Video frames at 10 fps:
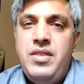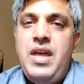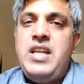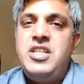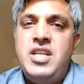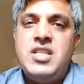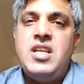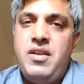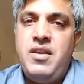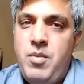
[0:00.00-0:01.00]
than she is
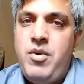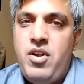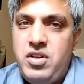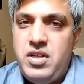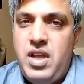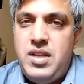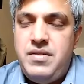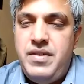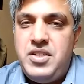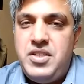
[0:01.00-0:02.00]
earning from her cotton
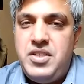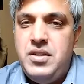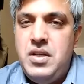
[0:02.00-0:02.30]
cultivation.